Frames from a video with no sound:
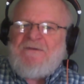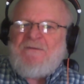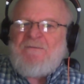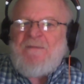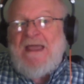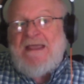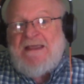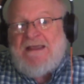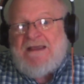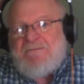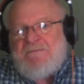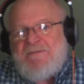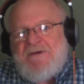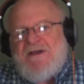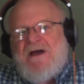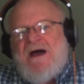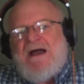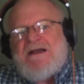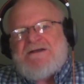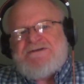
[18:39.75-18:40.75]
making a
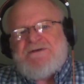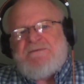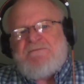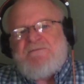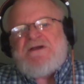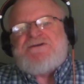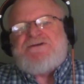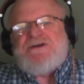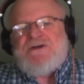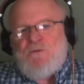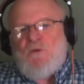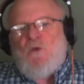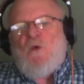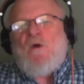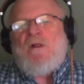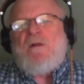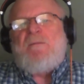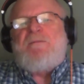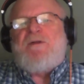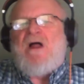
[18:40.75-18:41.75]
PI submission
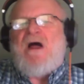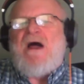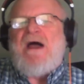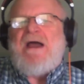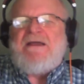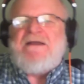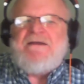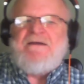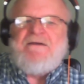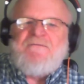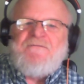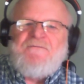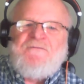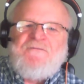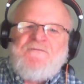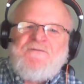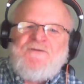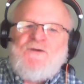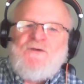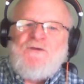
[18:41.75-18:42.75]
will apply
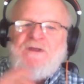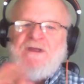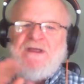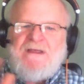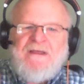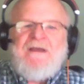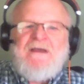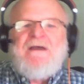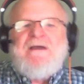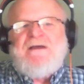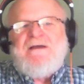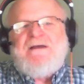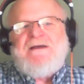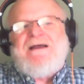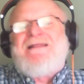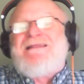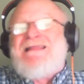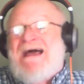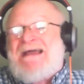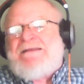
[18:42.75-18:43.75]
to the
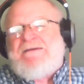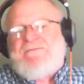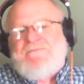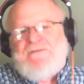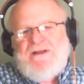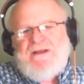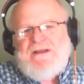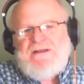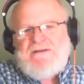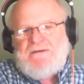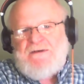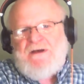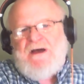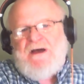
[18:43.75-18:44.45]
collectively